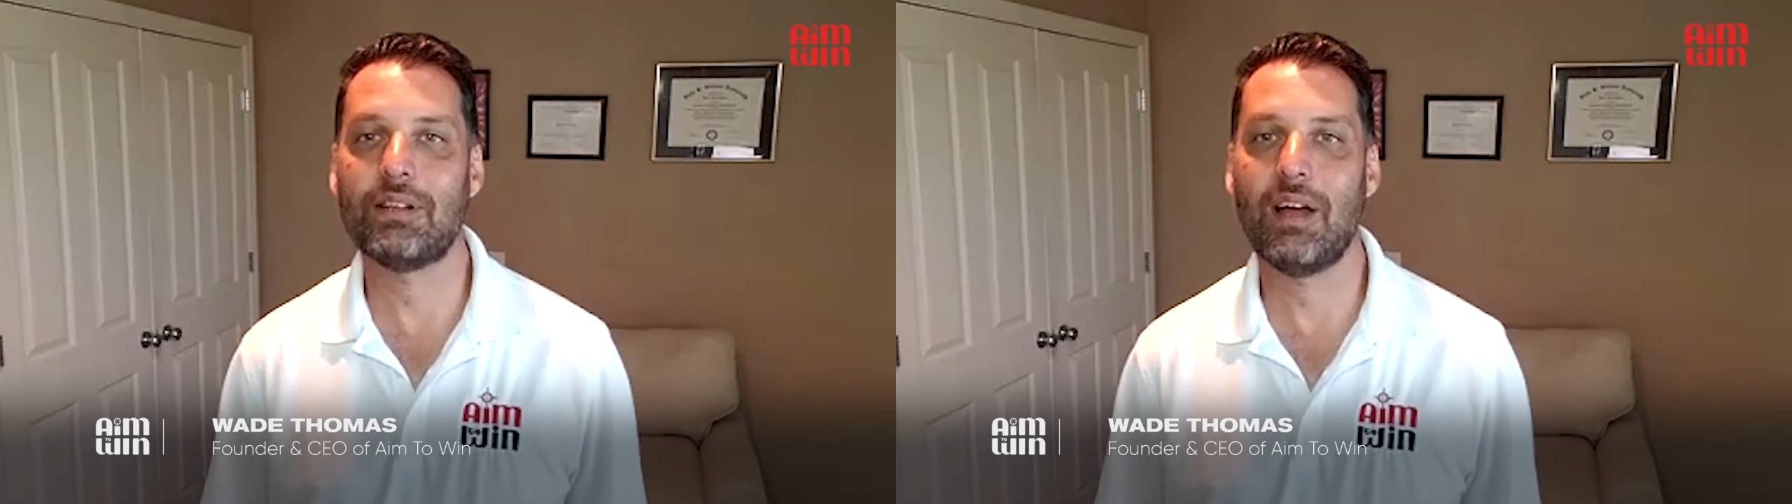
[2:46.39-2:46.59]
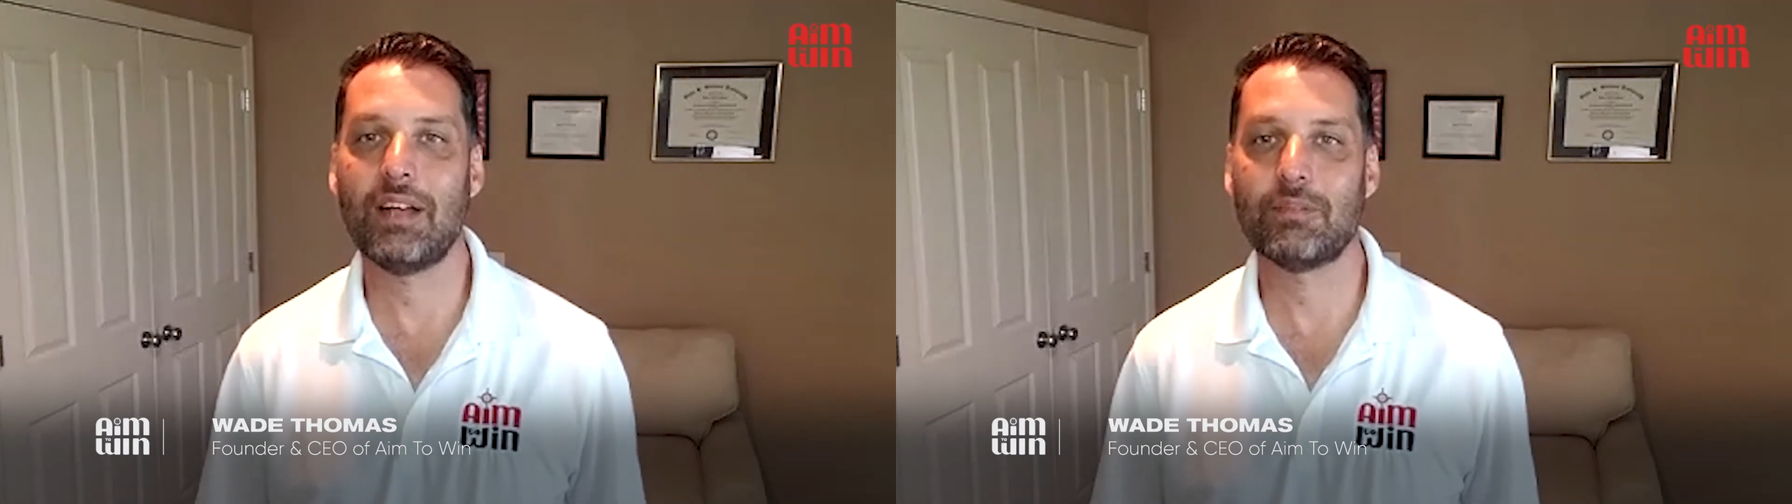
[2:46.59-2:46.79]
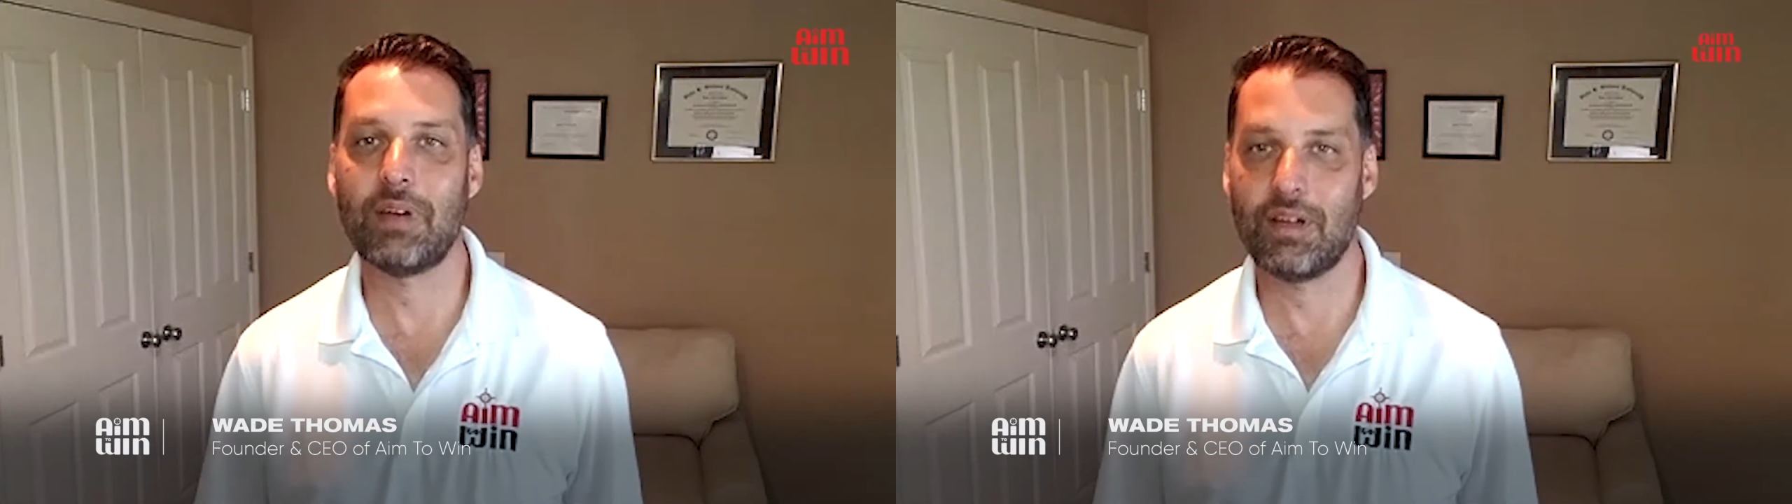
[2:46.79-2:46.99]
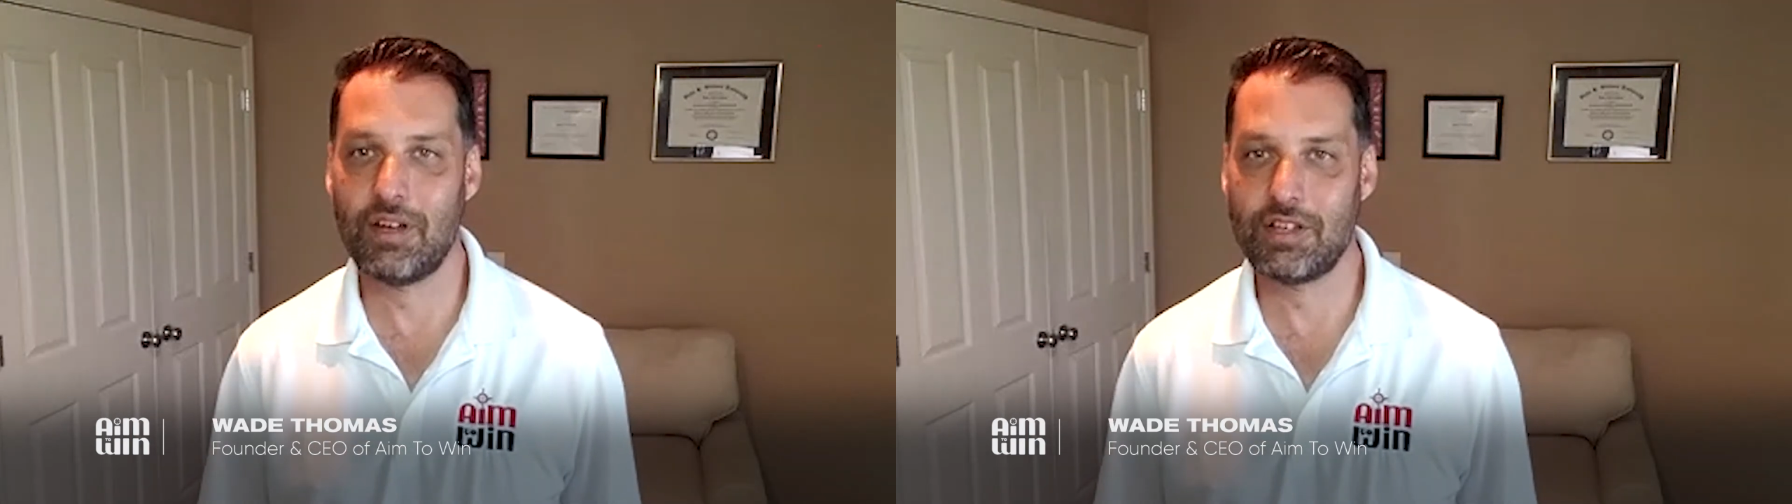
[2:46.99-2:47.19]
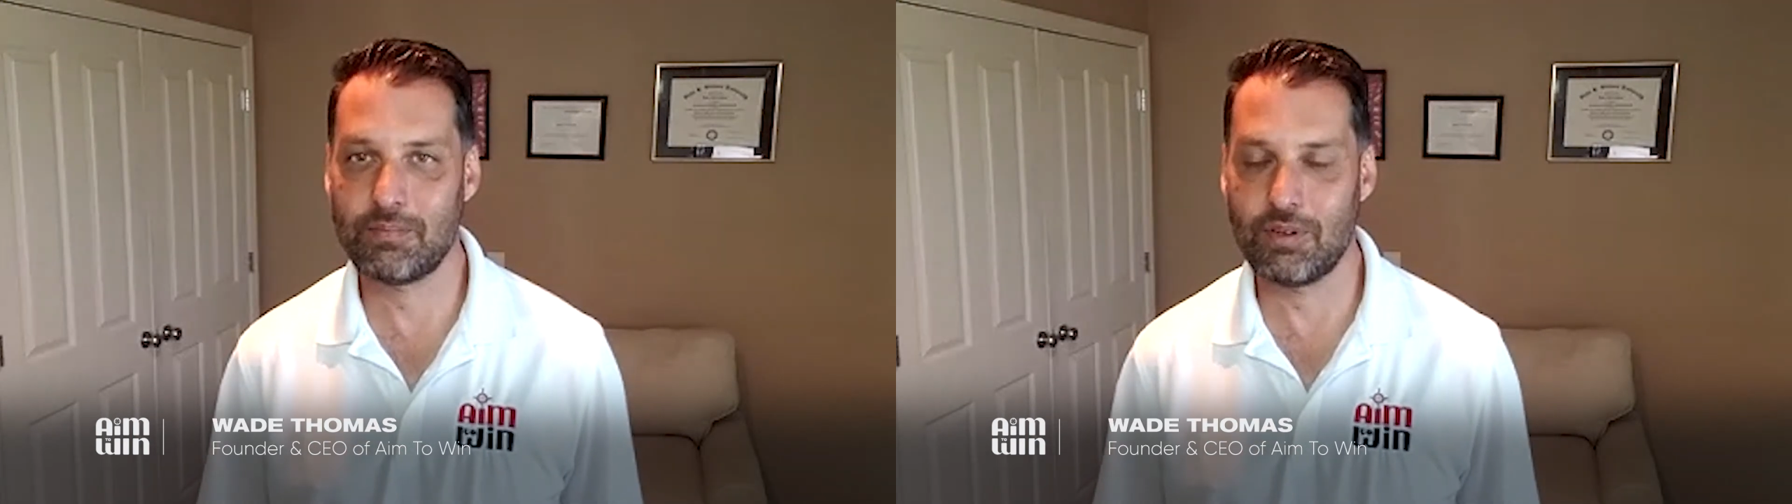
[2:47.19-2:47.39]
clients or by
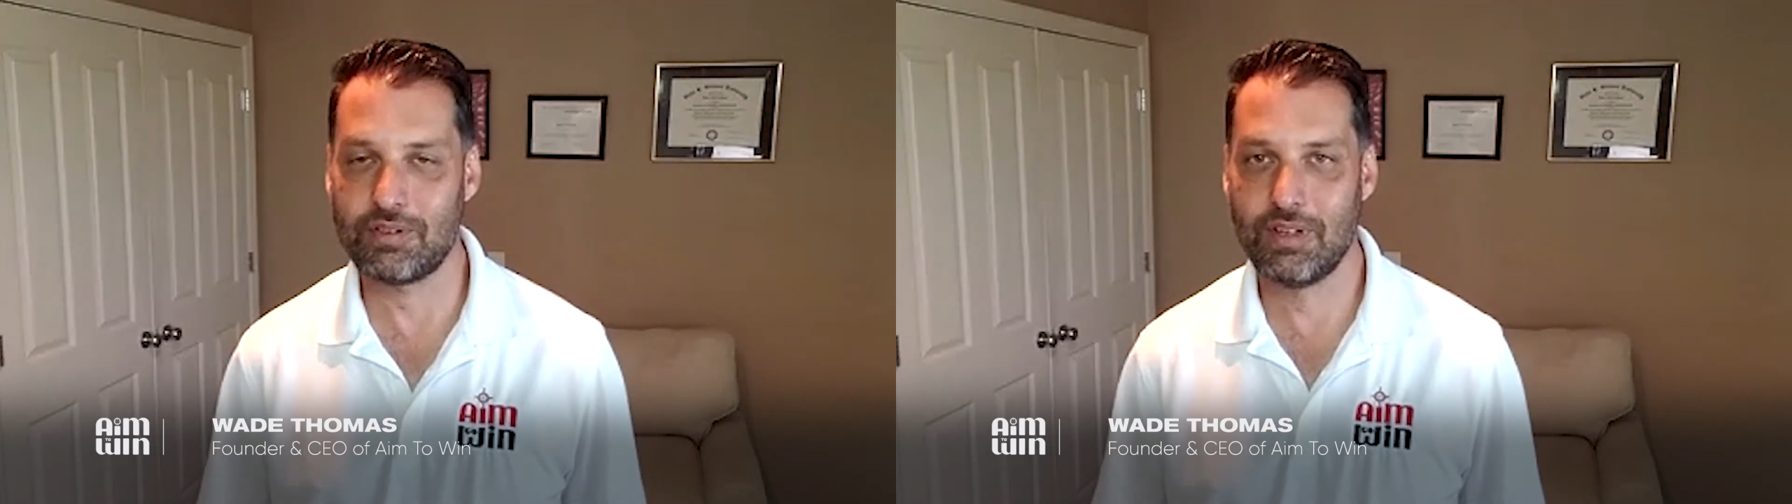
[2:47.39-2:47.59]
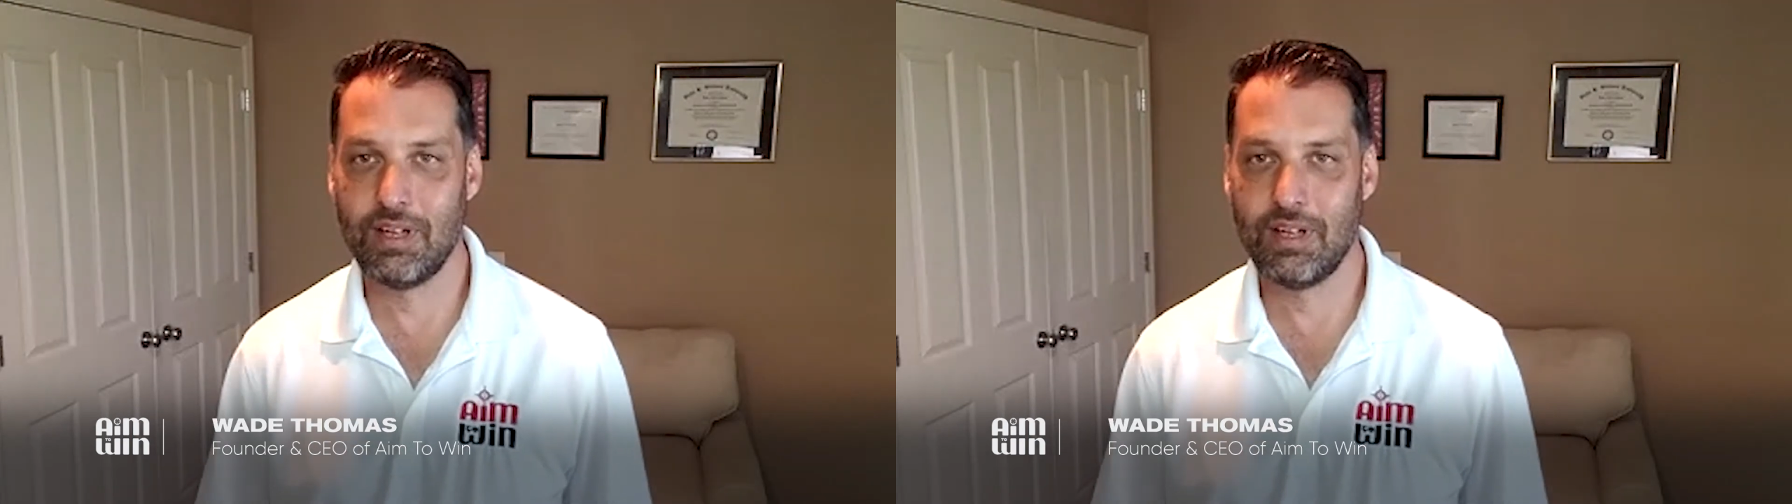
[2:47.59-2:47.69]
customers.